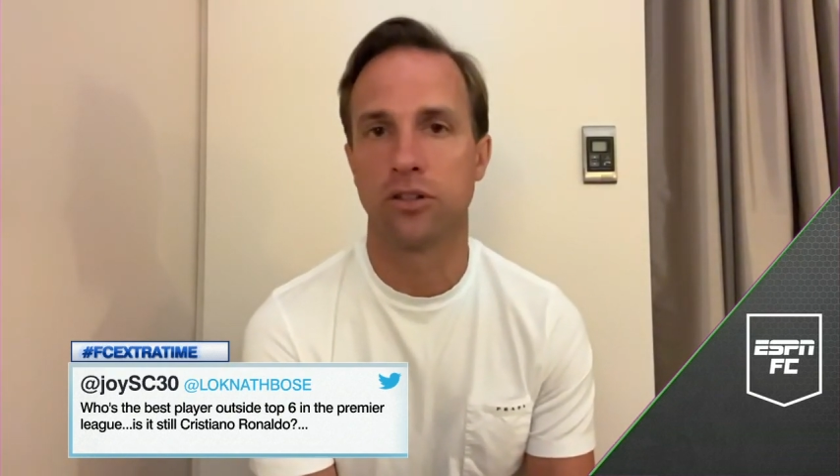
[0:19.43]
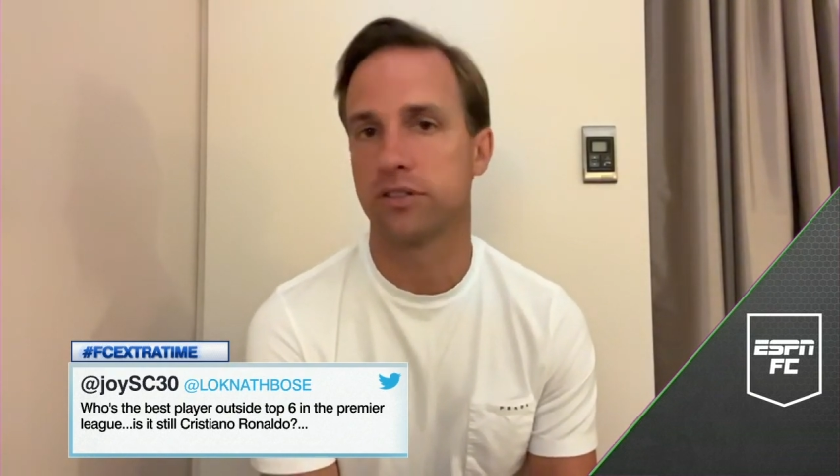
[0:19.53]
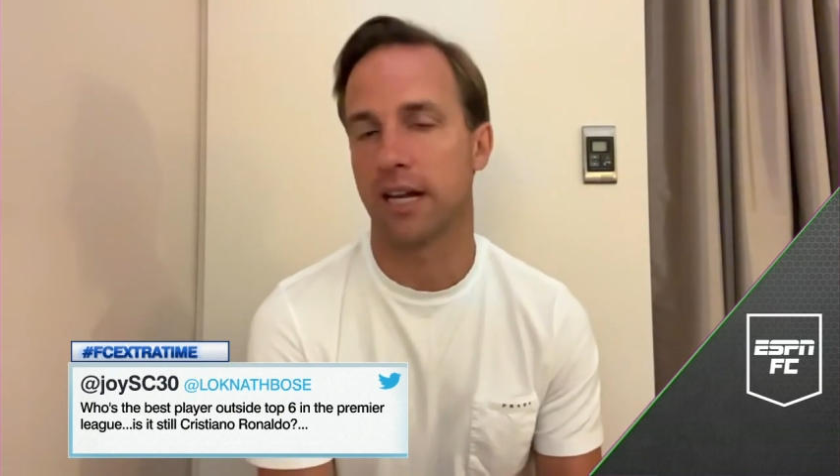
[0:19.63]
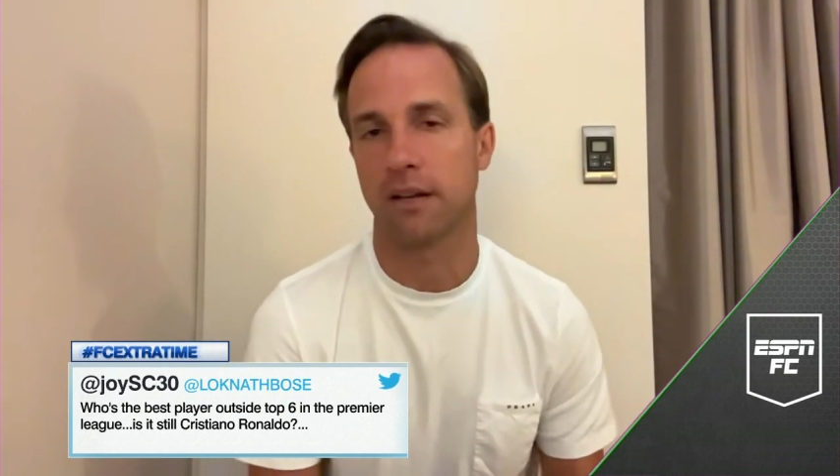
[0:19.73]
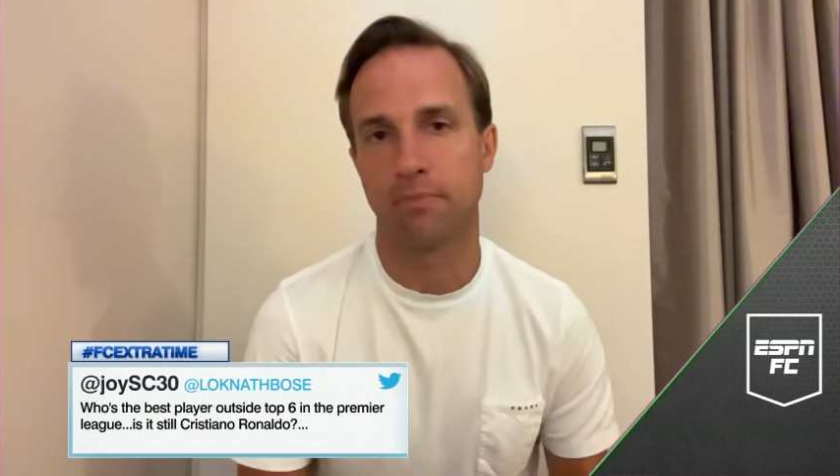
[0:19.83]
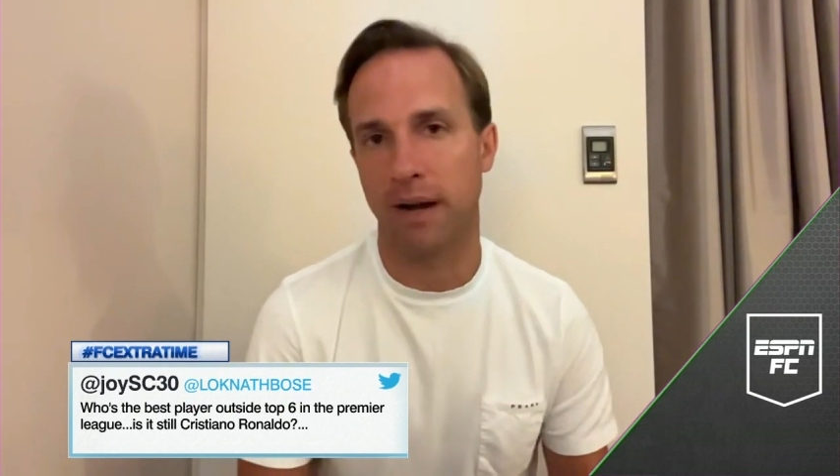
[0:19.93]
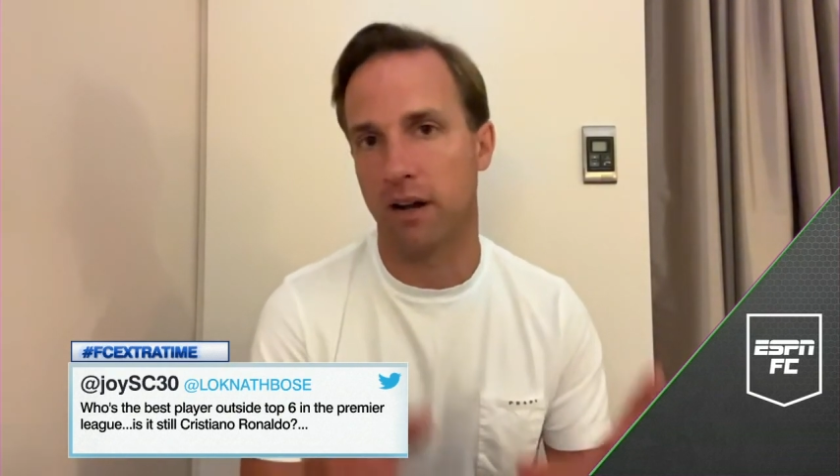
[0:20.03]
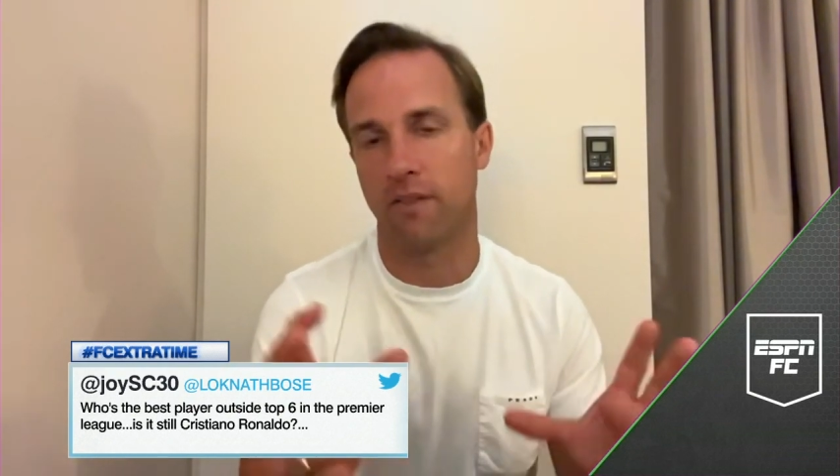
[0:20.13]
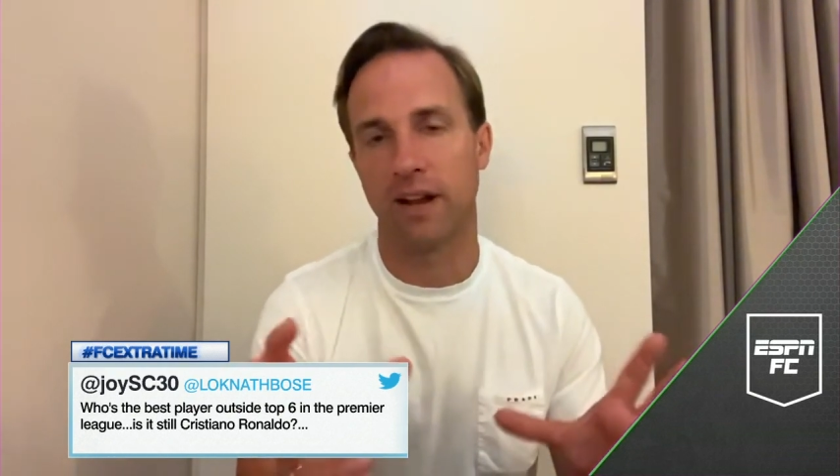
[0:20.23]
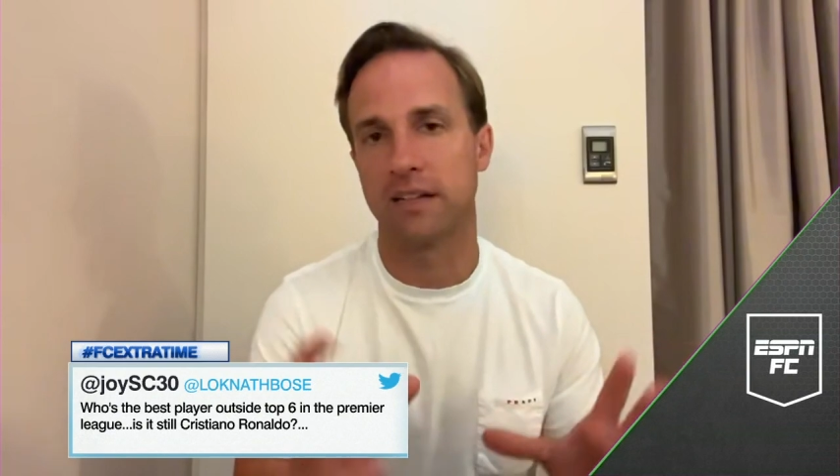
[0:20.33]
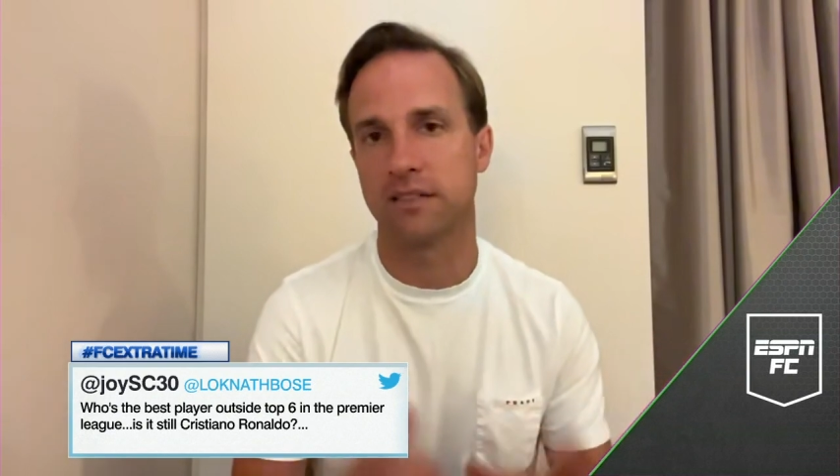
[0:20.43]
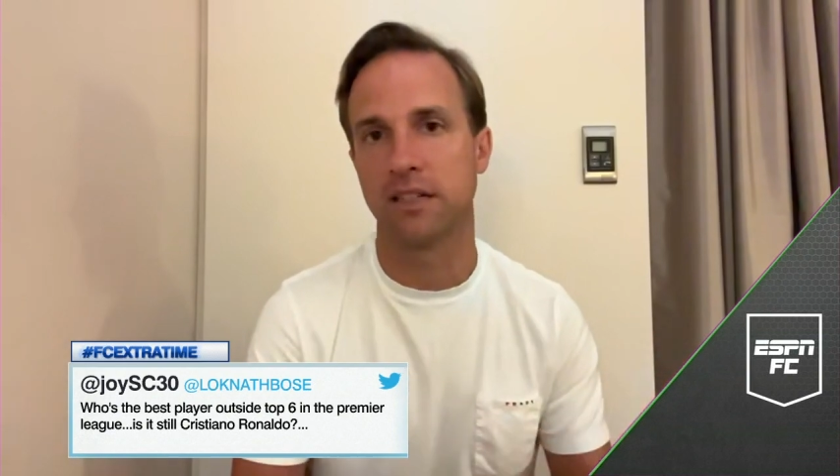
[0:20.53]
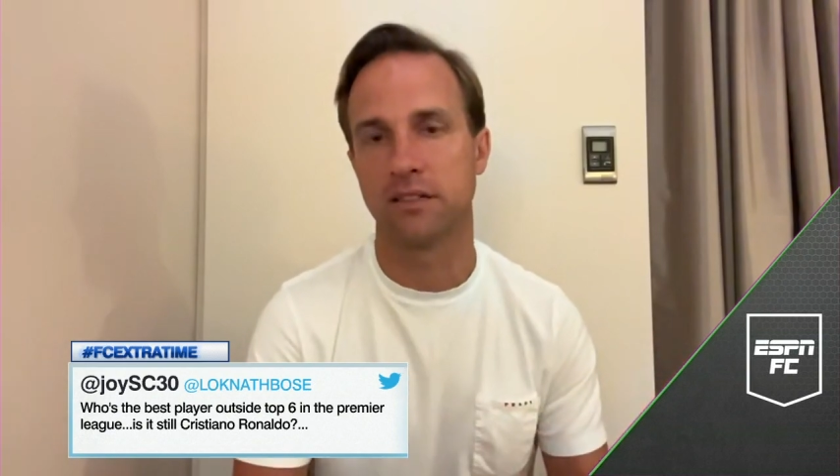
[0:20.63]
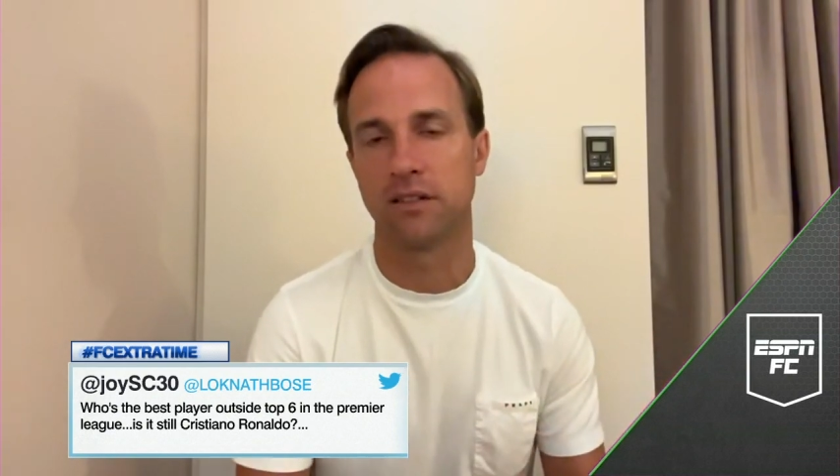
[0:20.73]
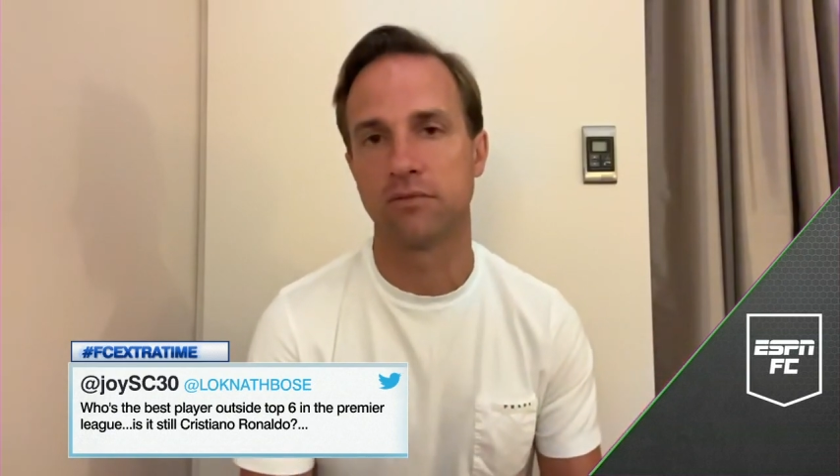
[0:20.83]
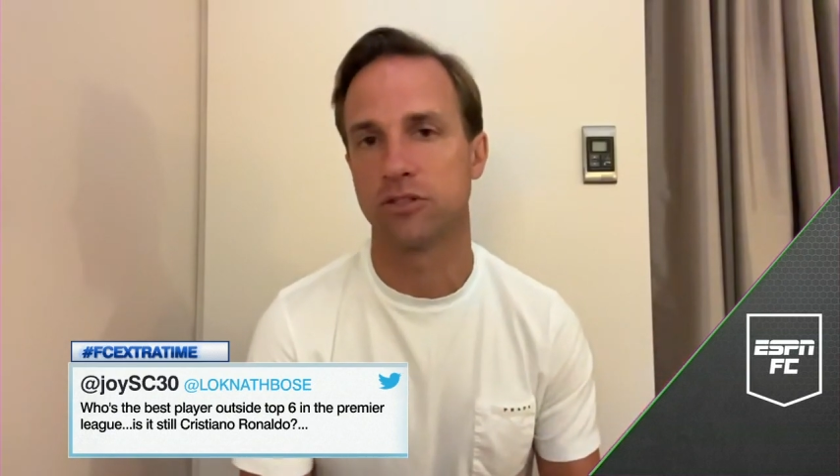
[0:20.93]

second part of last season,